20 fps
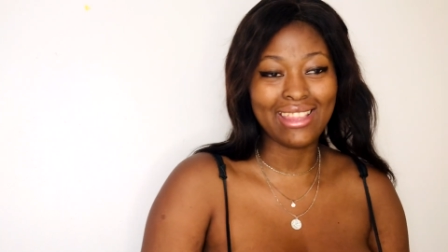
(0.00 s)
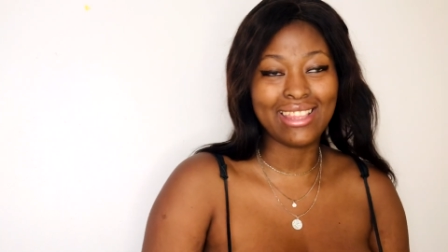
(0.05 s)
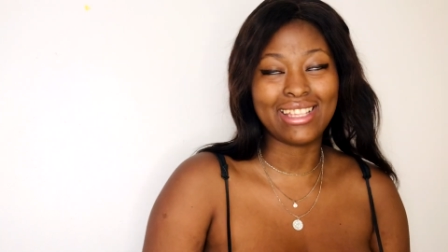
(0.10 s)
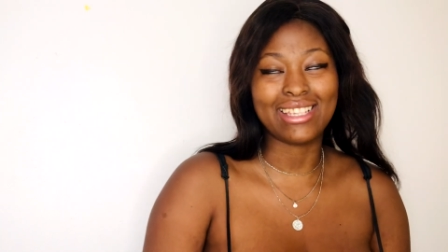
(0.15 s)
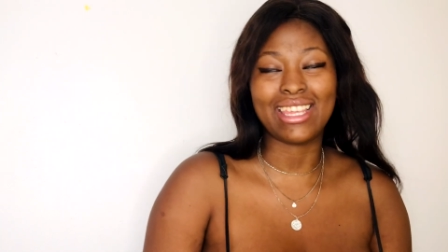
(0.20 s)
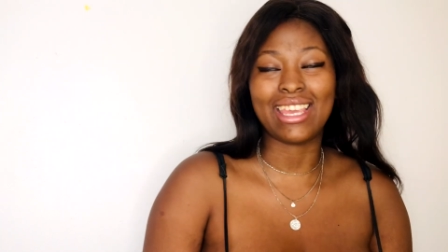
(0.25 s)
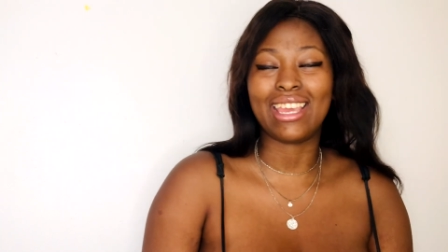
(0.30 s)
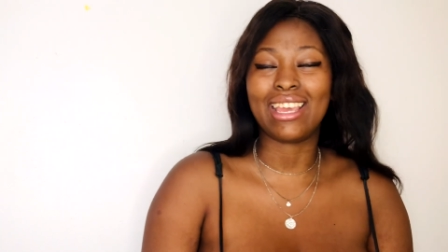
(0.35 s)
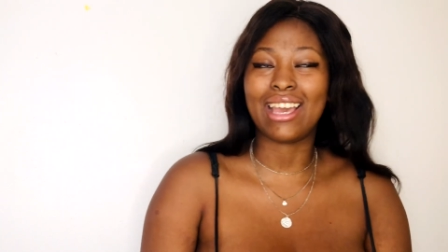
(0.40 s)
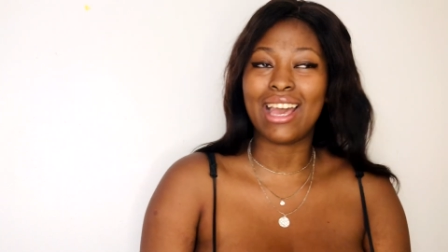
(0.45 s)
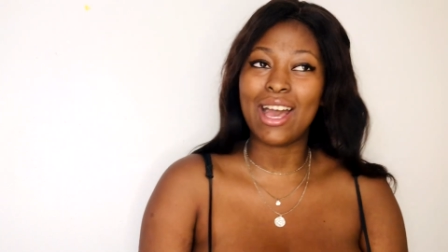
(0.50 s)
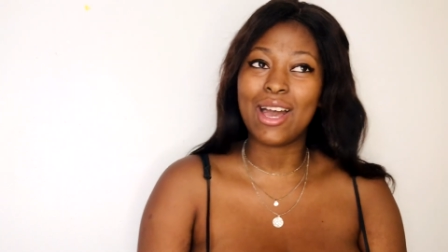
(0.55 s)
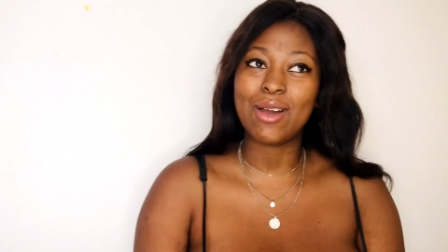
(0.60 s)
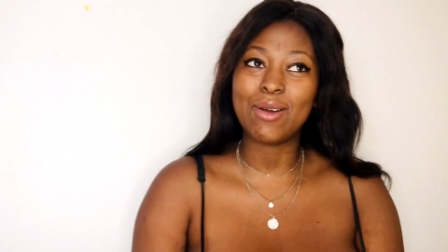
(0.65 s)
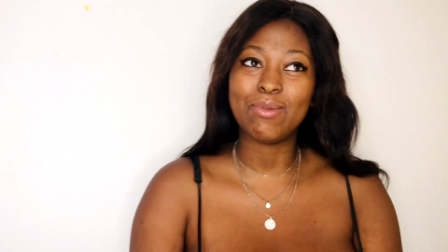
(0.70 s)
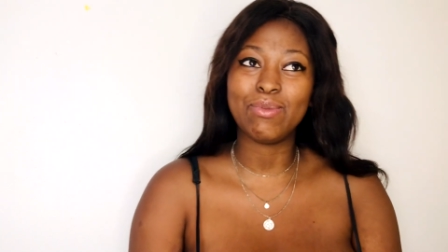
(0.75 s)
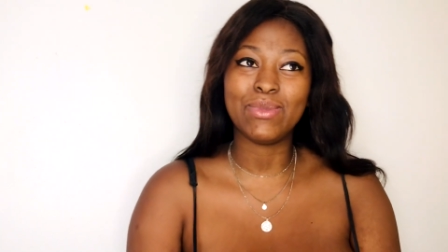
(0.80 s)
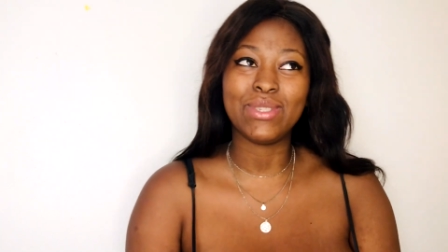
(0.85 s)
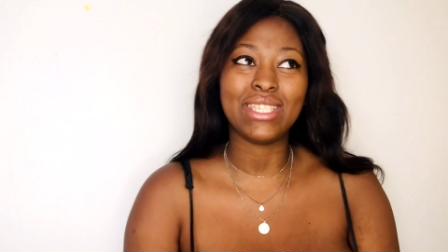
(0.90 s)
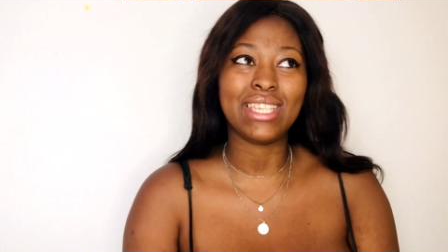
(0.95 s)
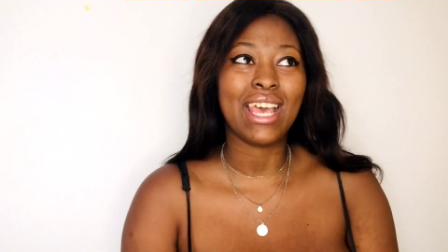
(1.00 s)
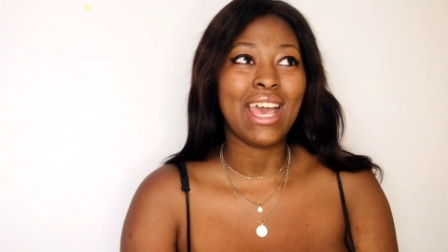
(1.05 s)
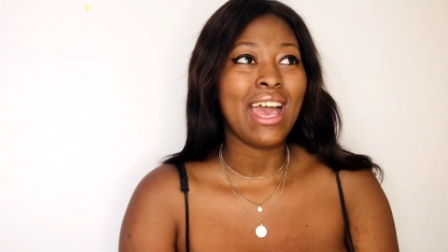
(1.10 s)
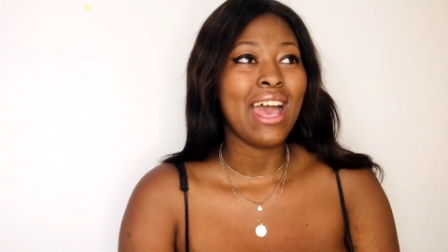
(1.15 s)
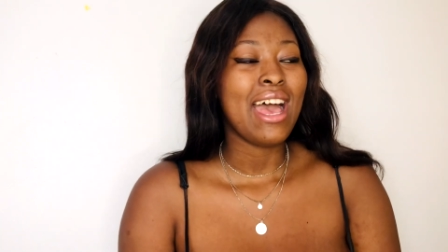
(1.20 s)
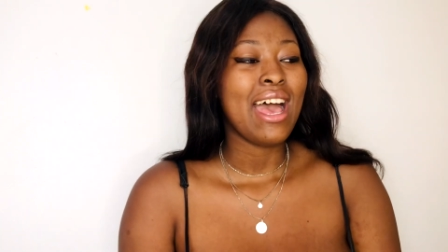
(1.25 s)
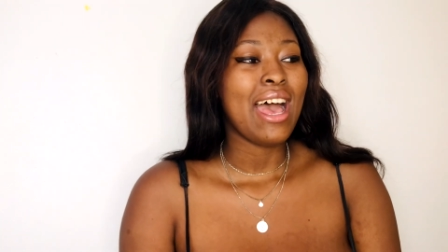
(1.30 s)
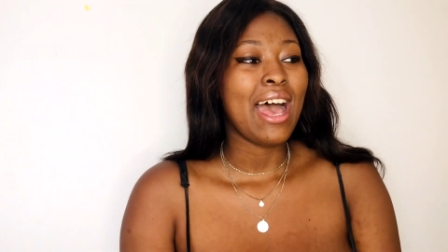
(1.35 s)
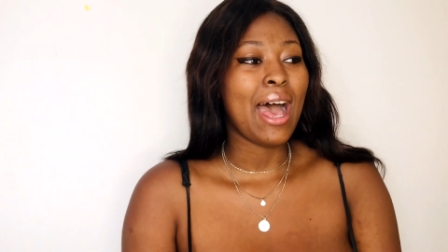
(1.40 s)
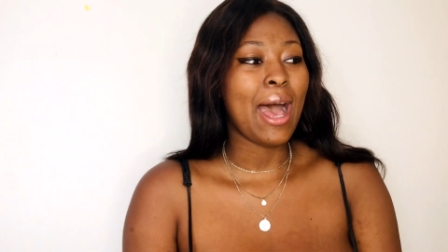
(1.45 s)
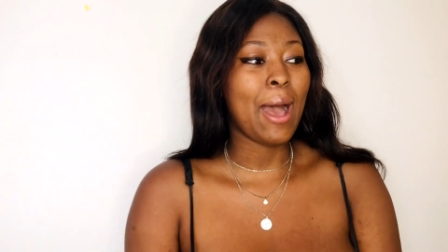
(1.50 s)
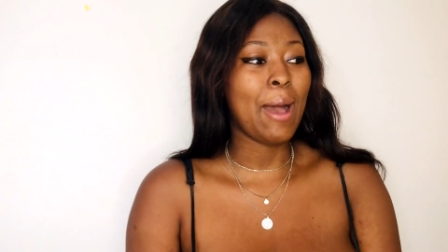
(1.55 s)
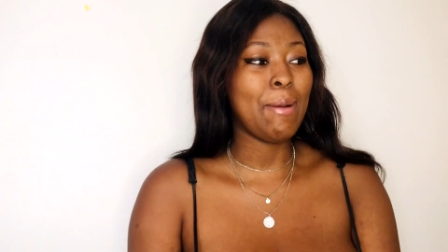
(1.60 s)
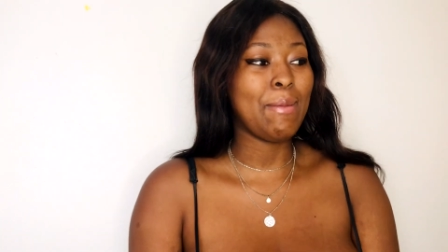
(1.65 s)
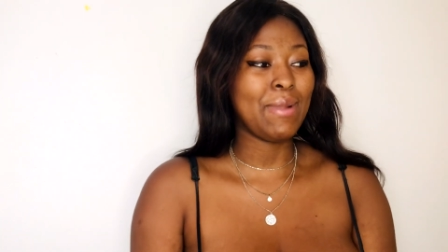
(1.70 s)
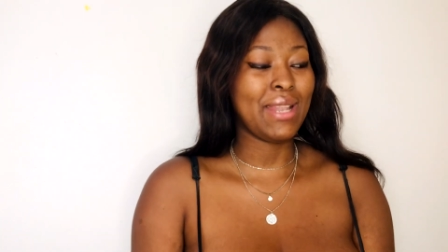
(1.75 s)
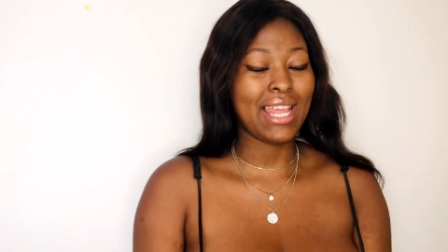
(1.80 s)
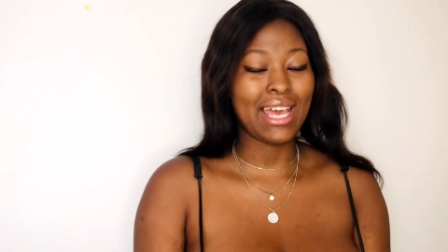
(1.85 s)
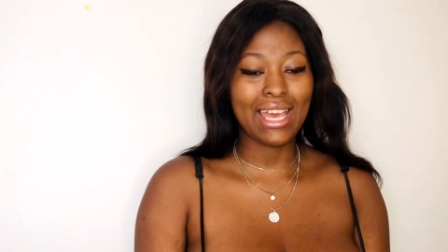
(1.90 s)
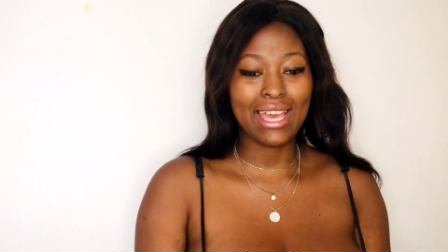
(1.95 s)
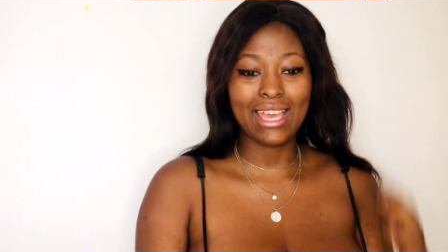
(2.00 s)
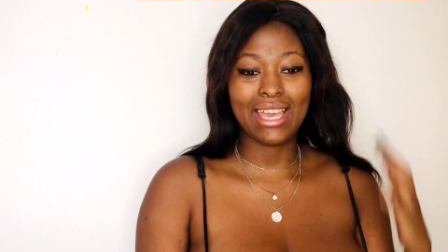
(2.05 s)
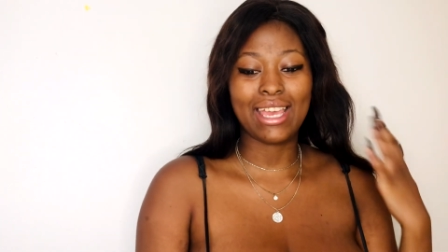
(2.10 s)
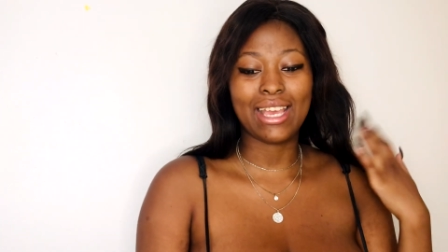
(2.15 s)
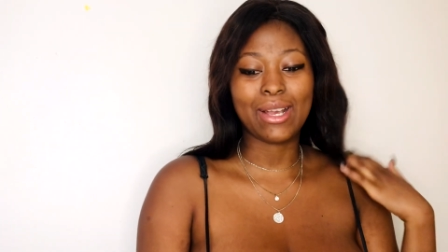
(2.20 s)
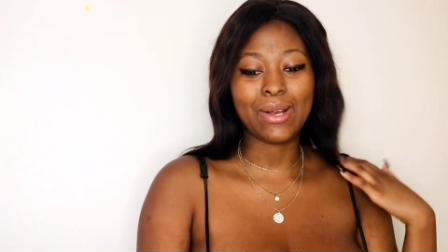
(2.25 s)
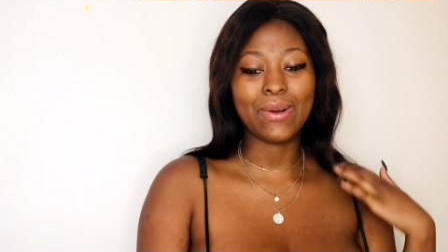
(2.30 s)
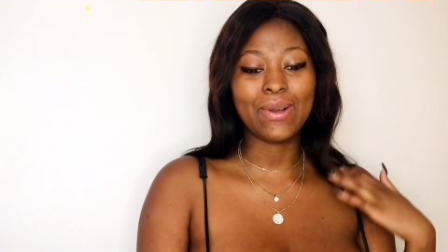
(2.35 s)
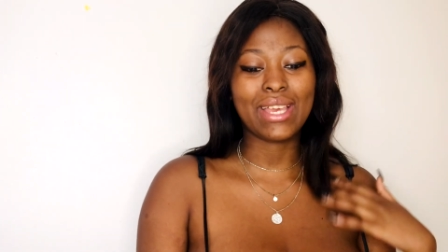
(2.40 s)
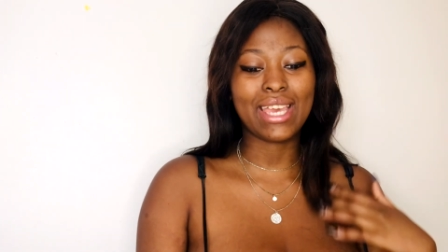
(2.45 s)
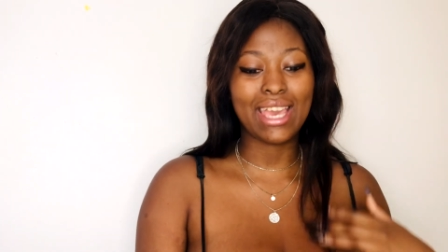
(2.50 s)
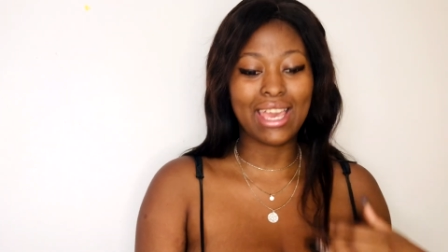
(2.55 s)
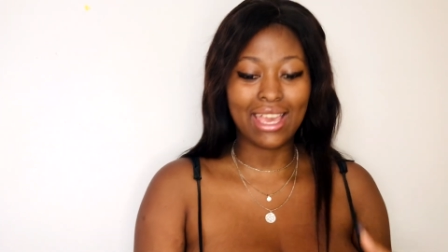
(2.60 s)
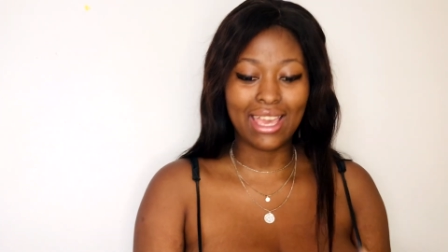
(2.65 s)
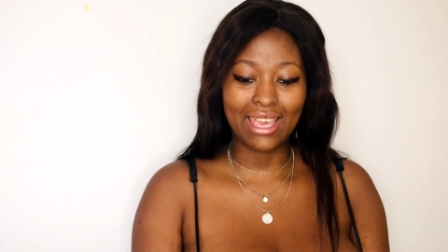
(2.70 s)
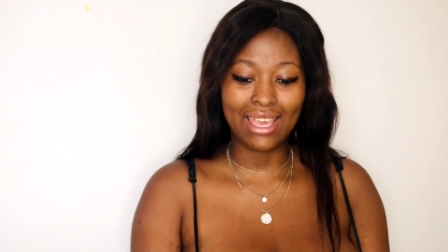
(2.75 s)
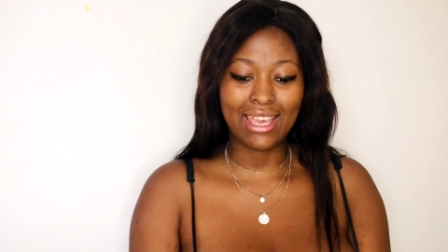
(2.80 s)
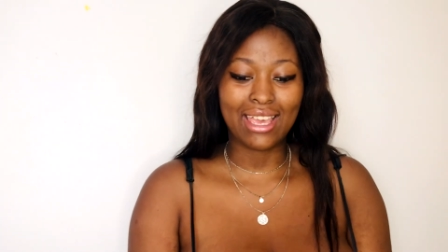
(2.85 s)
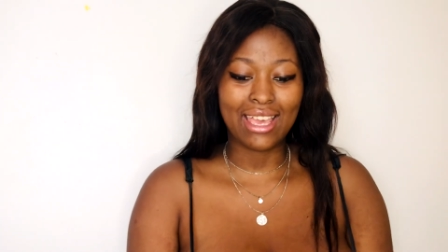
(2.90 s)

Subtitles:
The day comes. I'm like, okay,